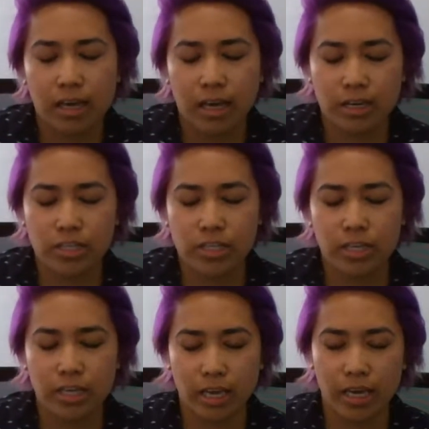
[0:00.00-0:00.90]
I
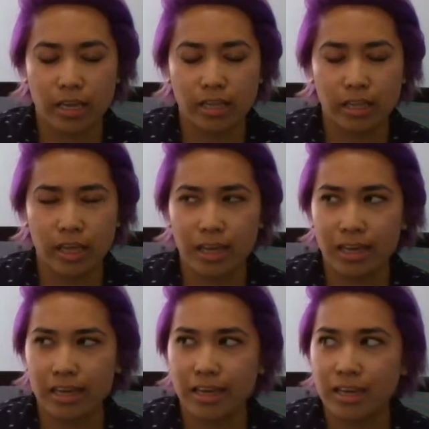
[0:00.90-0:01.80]
actually get
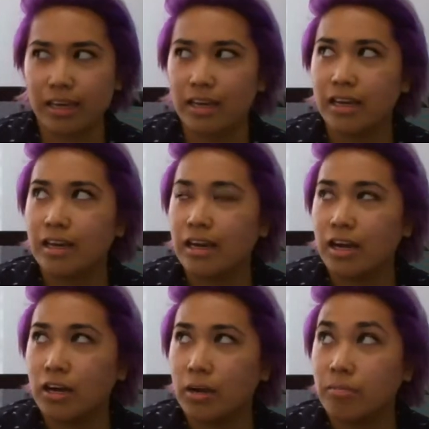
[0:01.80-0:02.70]
like
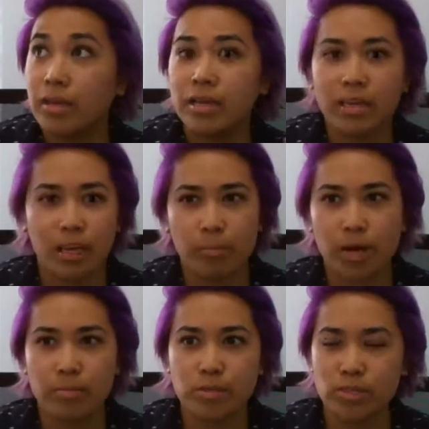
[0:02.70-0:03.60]

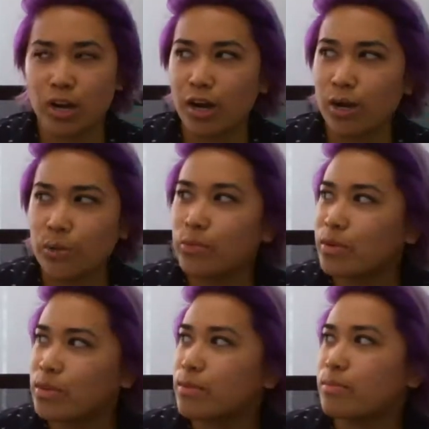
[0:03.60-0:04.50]
K-pop star
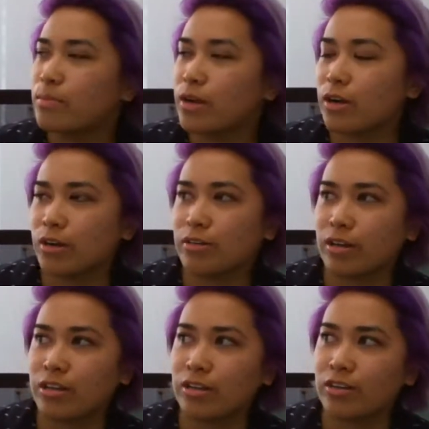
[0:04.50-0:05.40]
with the
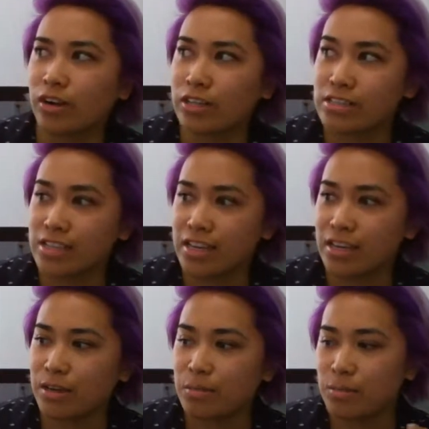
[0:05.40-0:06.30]
Ariana
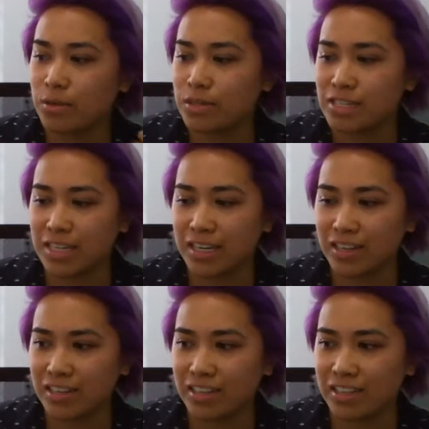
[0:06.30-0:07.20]
Grande
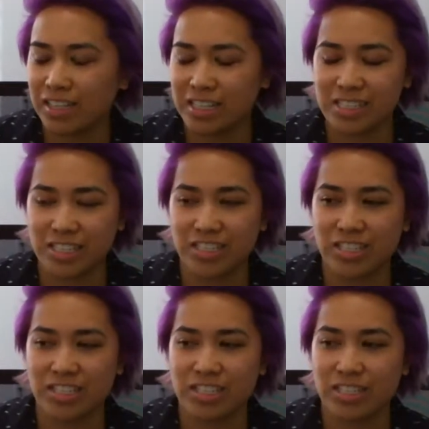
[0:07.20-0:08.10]
ponytail
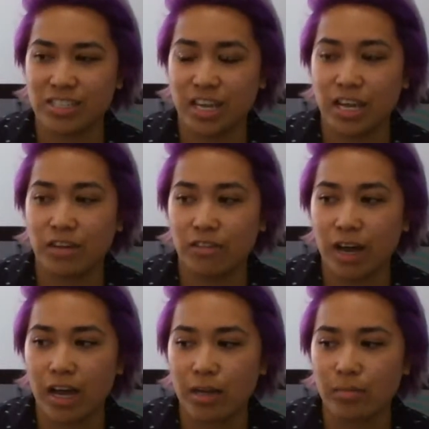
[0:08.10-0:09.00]
extensions kind of
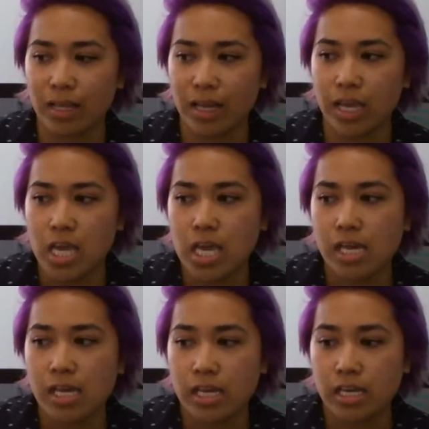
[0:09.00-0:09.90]
vibe. Like,
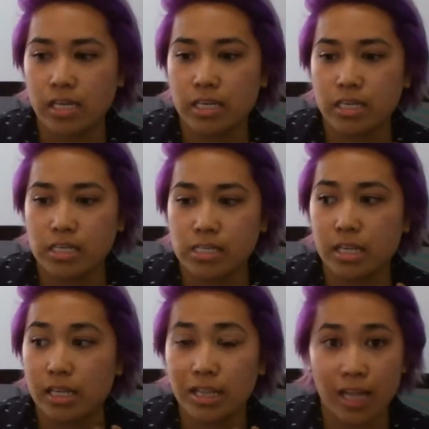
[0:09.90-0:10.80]
it
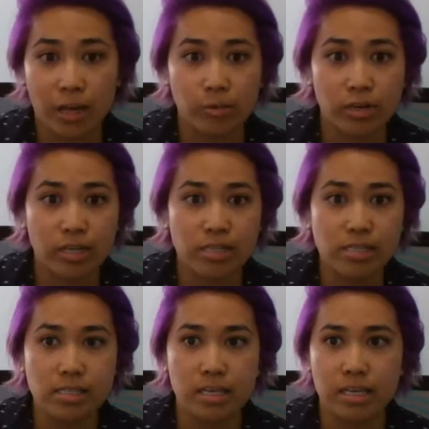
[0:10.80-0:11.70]
is
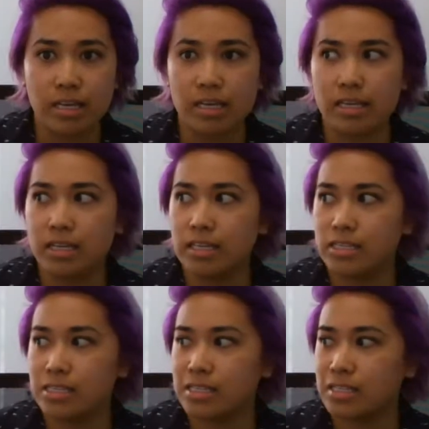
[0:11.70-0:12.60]
glamorous. It
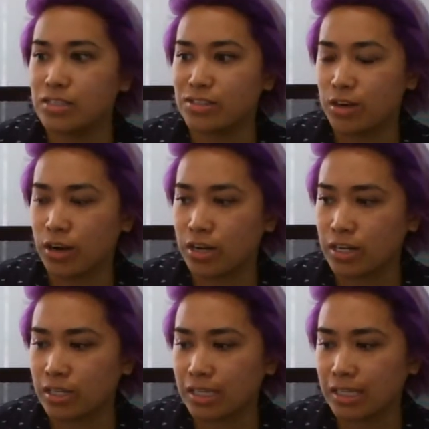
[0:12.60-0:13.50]
is
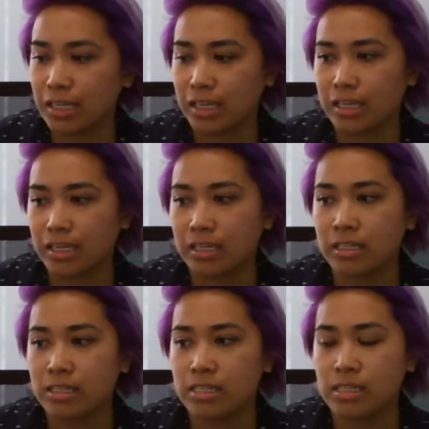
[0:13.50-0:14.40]
dark. It
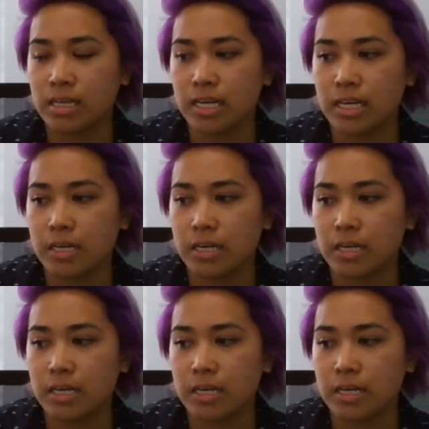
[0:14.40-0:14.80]
is